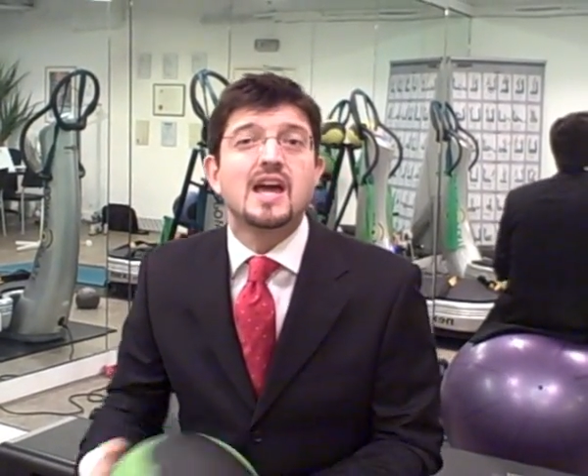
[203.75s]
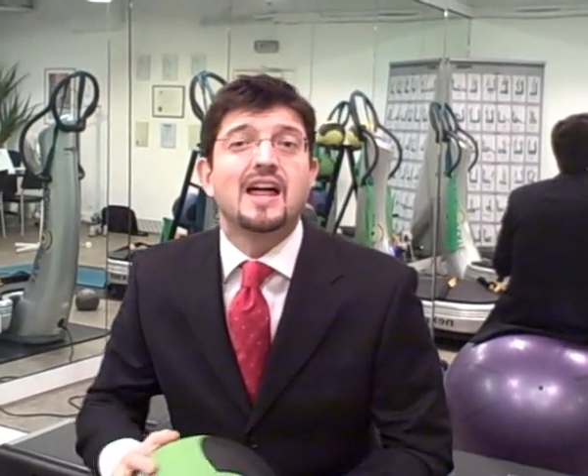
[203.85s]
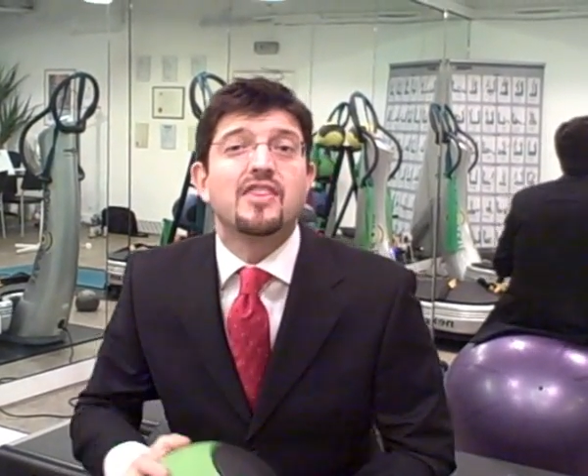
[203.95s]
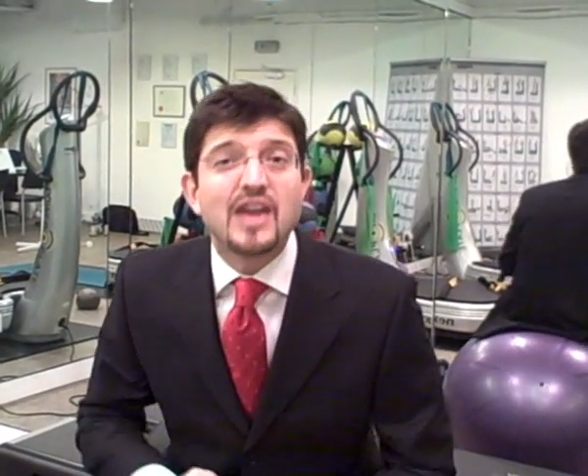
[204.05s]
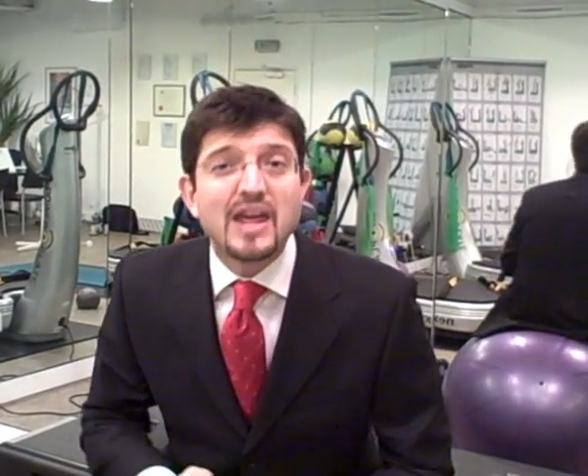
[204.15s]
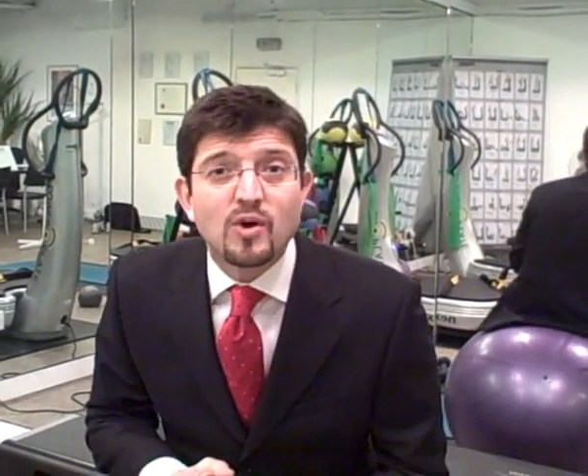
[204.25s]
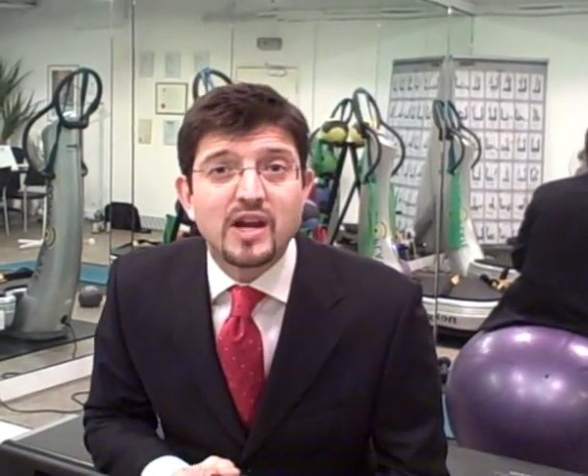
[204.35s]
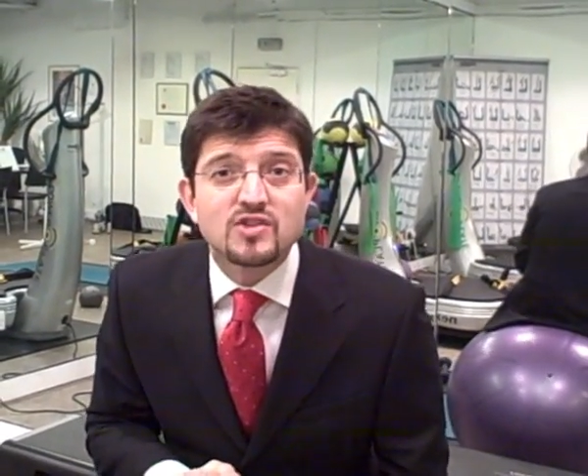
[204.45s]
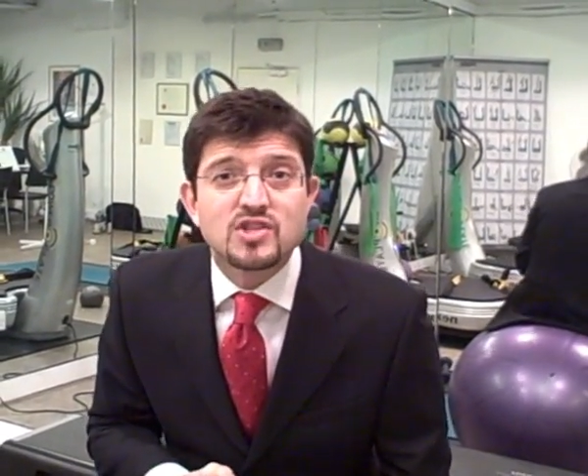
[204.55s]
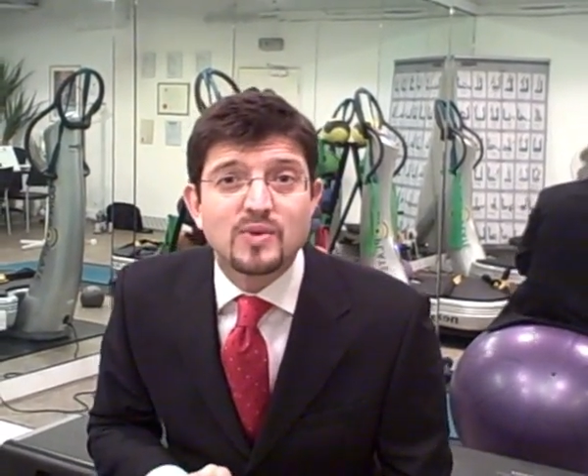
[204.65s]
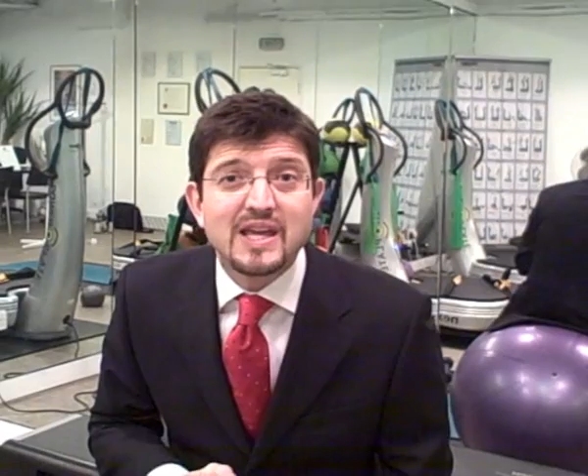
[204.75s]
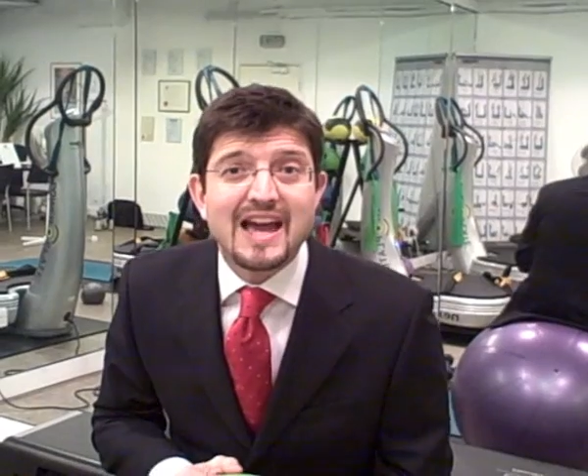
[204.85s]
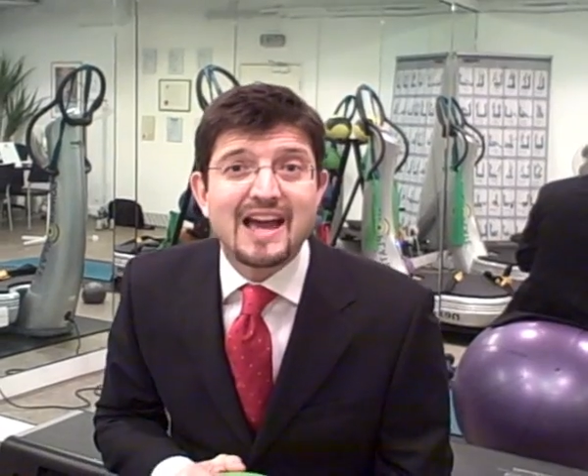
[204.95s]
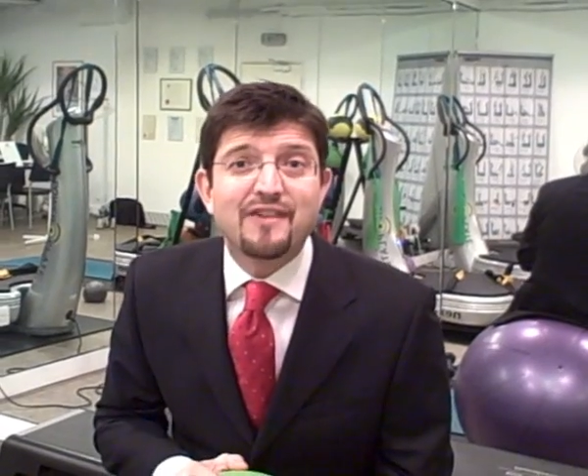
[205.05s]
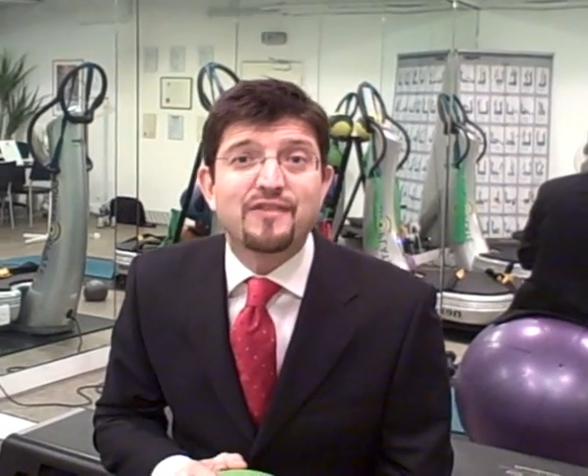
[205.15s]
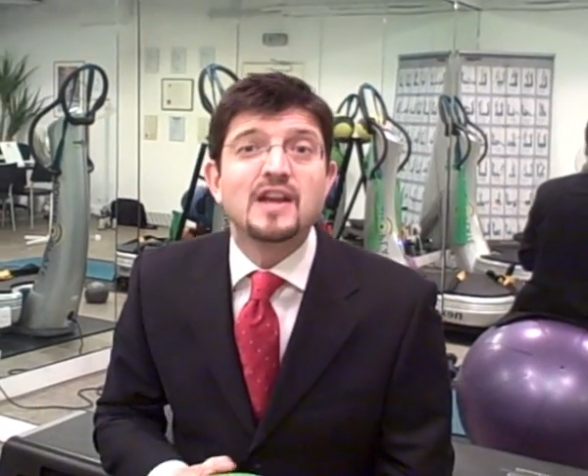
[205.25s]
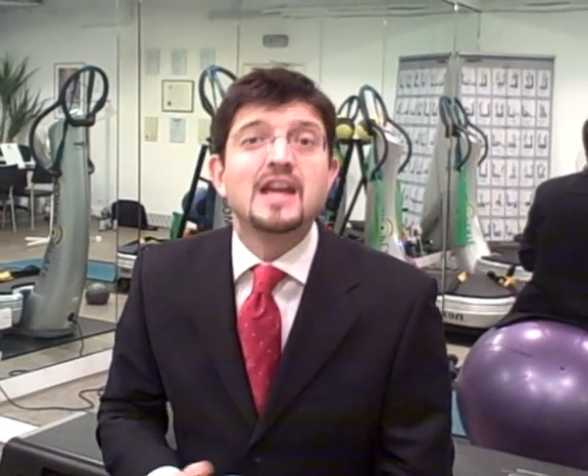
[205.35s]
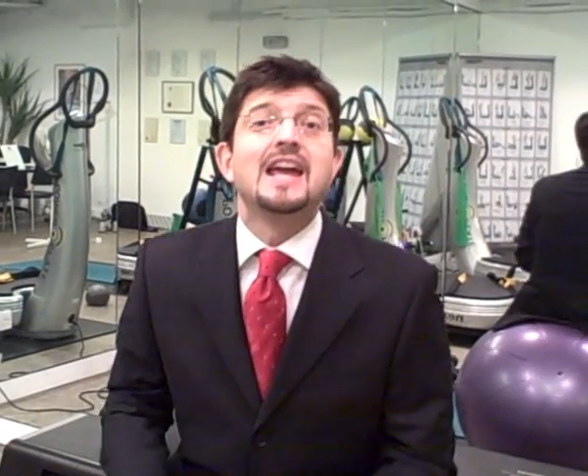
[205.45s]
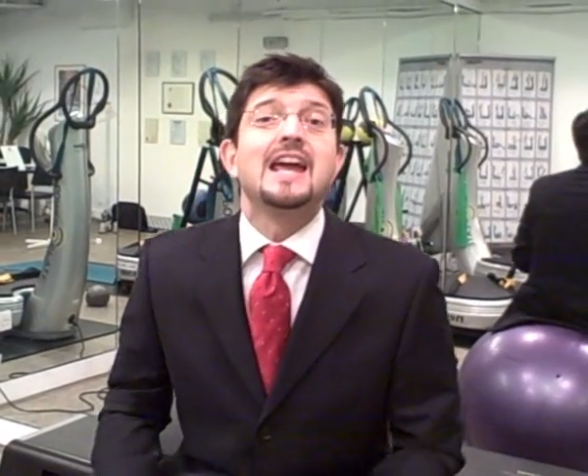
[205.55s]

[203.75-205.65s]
And then what else do we have?